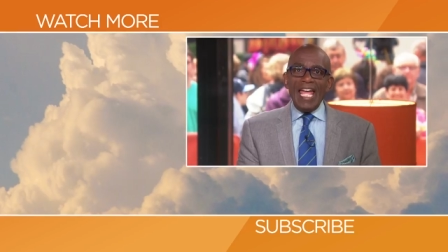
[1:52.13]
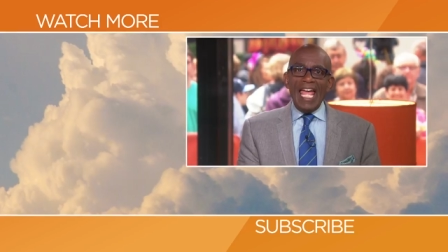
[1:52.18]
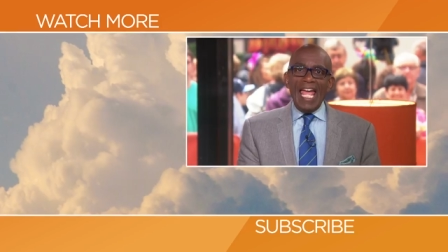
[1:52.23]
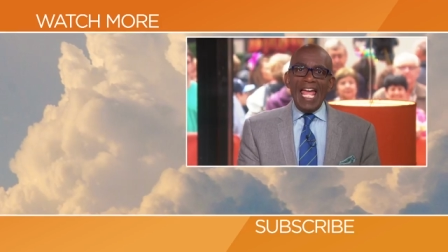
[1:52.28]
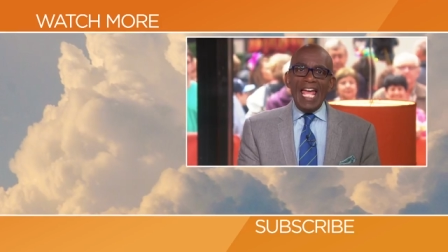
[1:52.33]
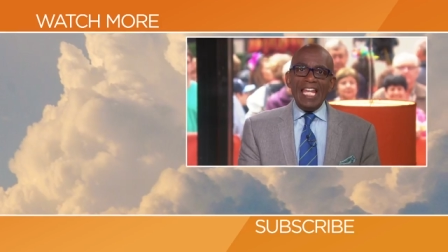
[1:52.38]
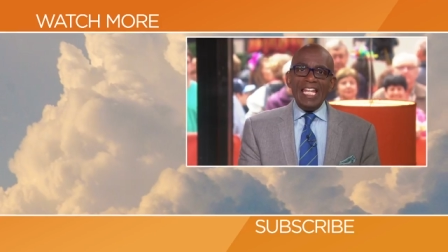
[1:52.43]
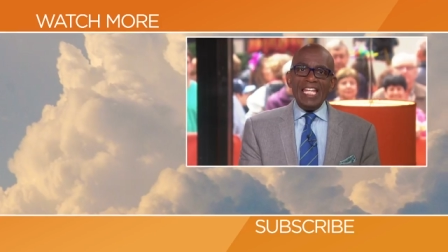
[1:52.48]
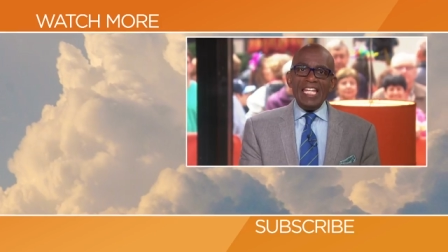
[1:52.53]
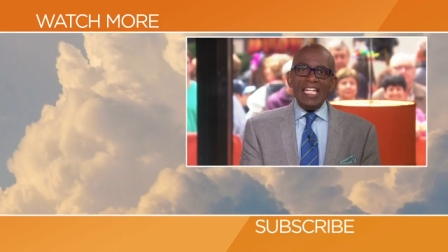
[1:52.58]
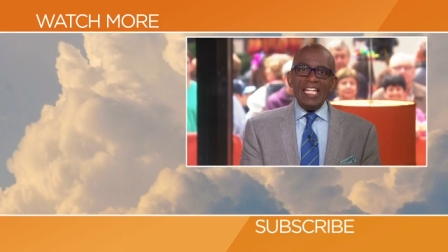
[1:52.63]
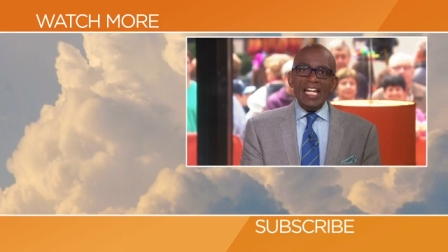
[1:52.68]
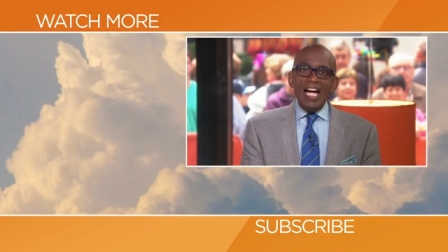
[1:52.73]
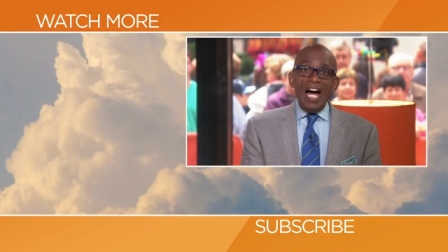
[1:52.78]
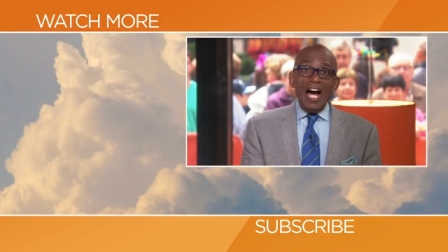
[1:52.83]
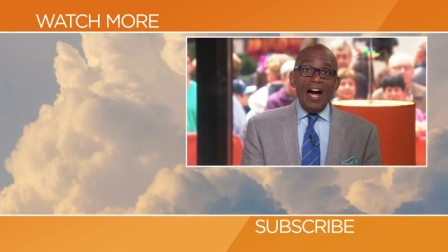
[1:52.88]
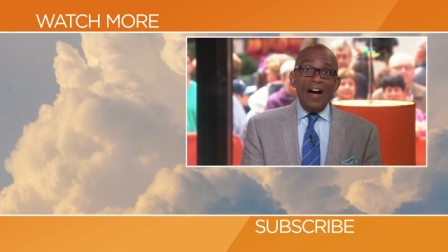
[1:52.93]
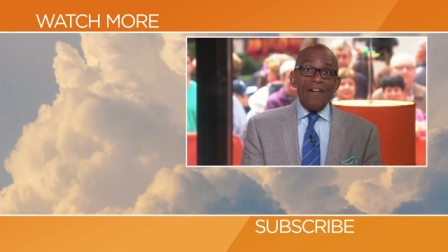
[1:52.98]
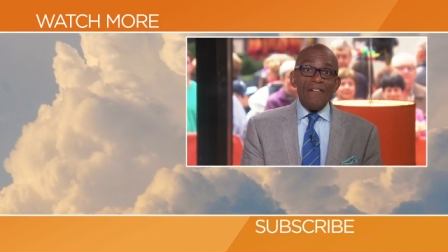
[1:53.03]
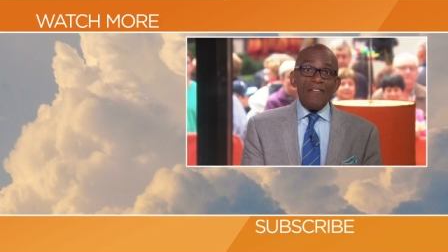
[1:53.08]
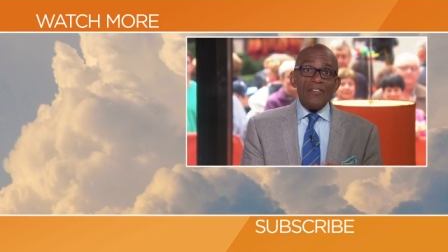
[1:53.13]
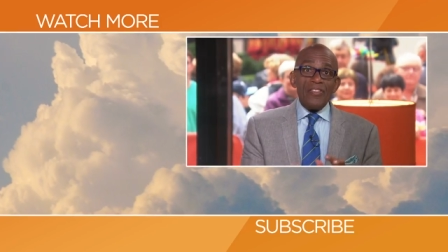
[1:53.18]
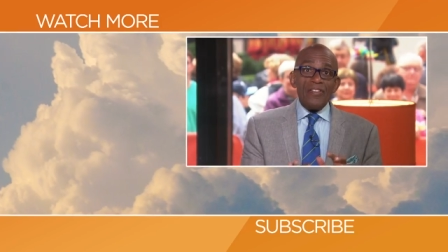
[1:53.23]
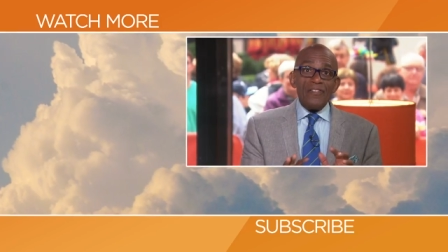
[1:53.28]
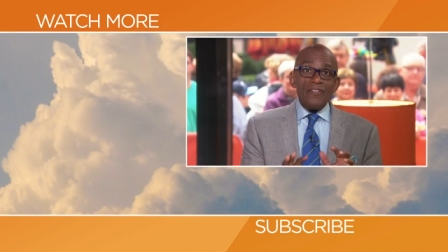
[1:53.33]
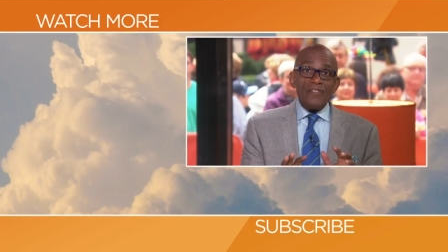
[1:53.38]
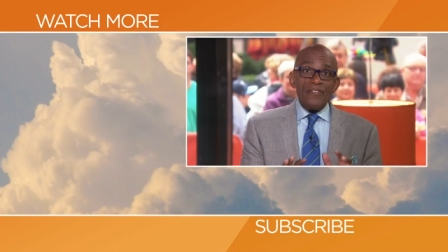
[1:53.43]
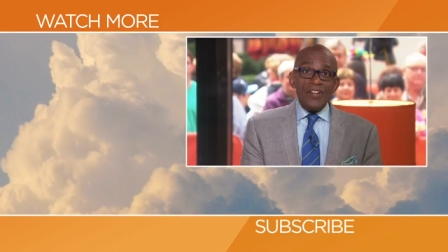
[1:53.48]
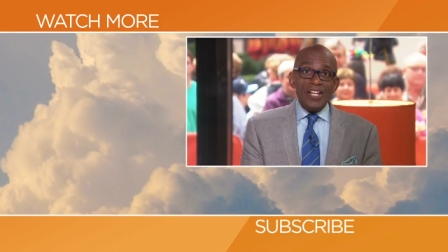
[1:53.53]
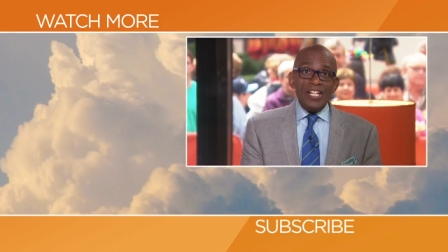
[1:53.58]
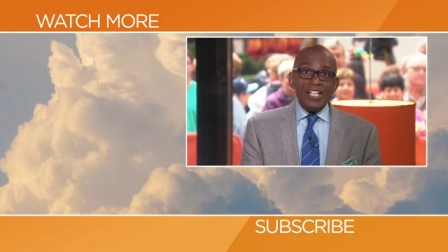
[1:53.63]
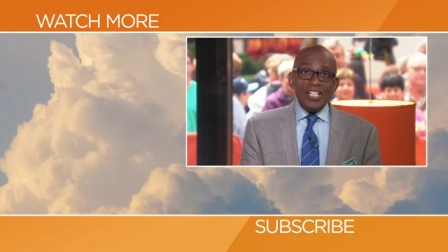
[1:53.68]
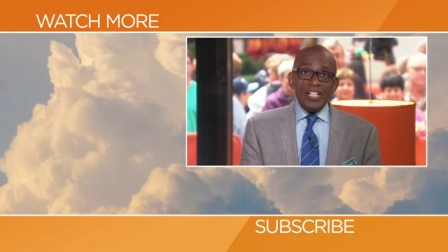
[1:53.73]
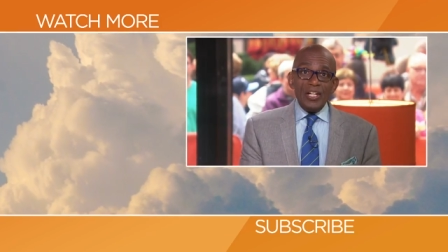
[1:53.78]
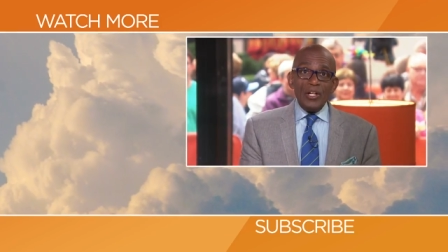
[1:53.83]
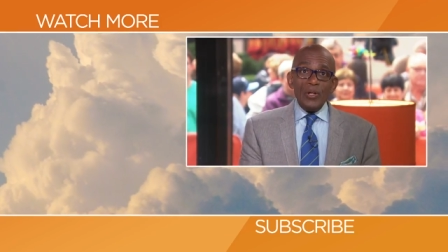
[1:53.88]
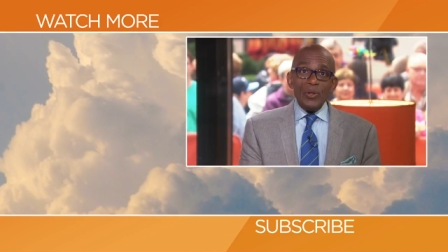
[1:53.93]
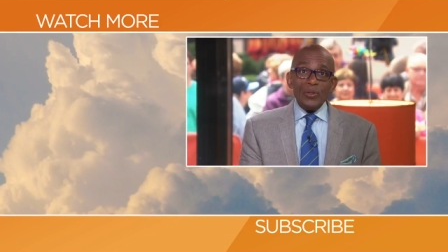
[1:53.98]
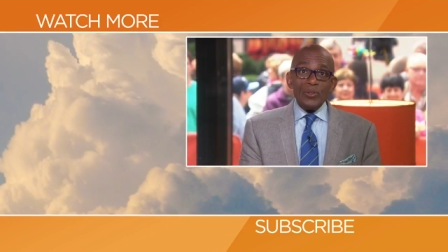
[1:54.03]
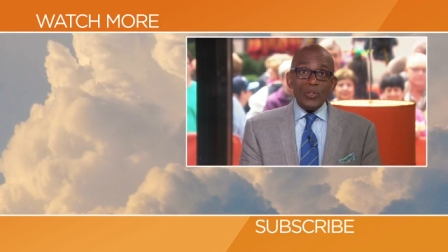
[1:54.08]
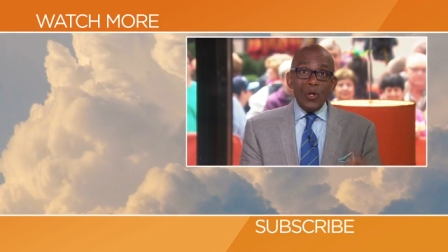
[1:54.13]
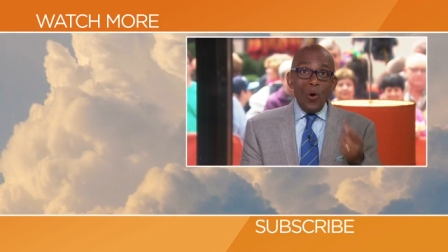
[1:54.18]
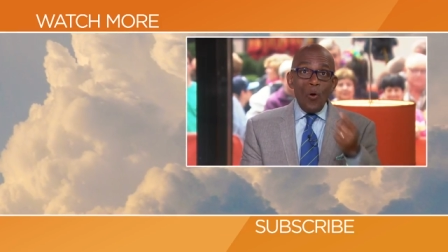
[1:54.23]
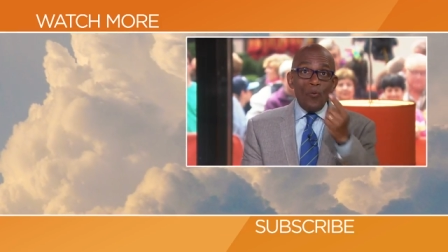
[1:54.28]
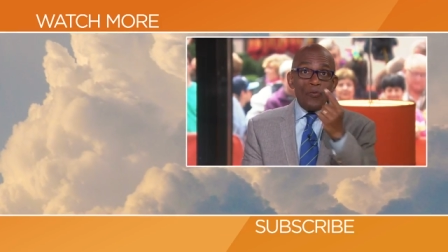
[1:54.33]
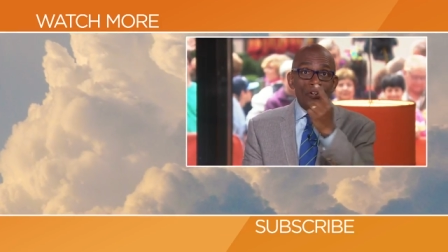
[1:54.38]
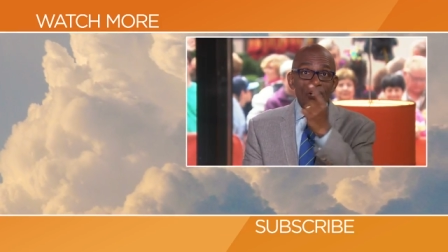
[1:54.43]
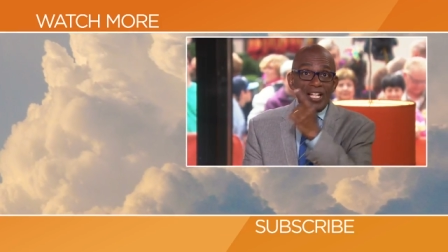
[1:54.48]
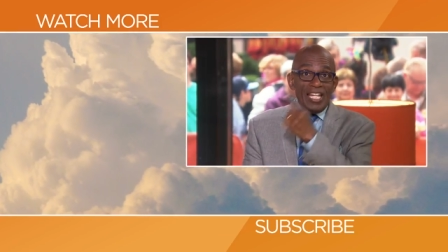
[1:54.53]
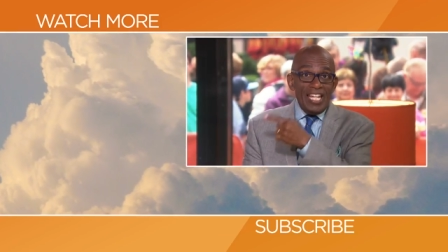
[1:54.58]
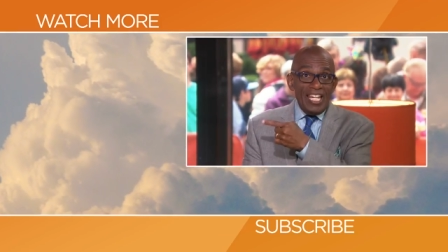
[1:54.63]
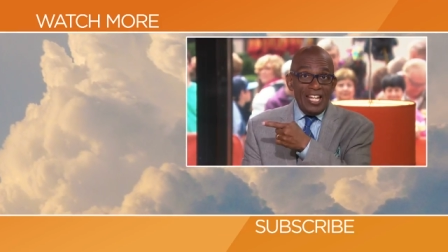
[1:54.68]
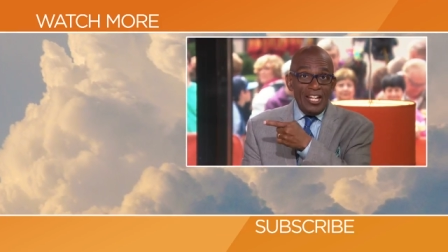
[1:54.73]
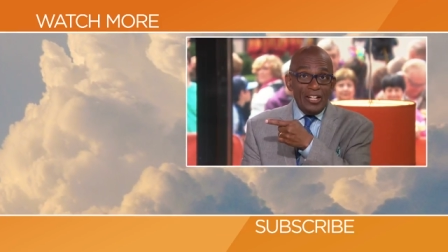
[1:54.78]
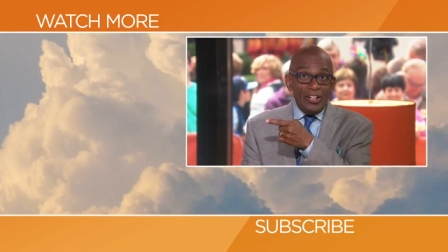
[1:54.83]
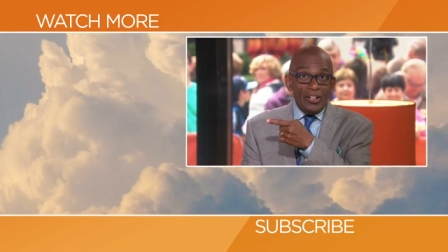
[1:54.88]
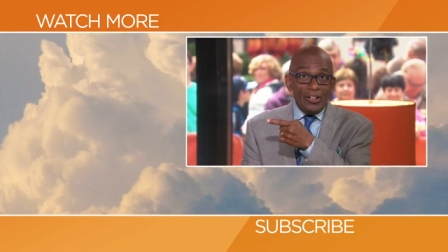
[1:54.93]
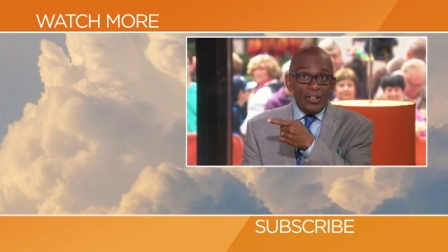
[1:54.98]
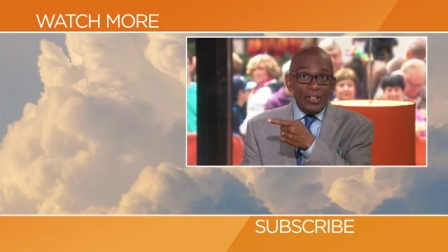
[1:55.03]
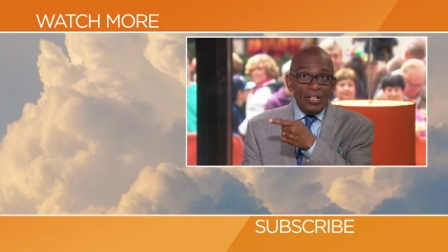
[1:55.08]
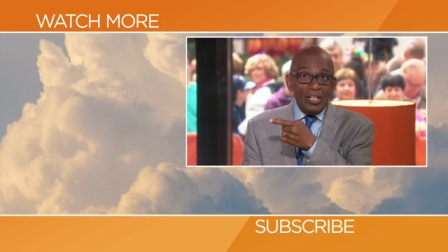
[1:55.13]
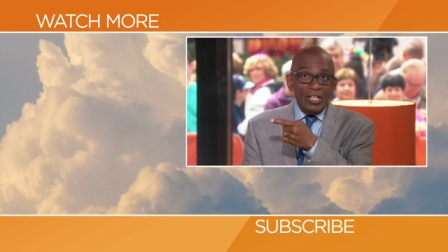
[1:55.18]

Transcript: any of the videos over here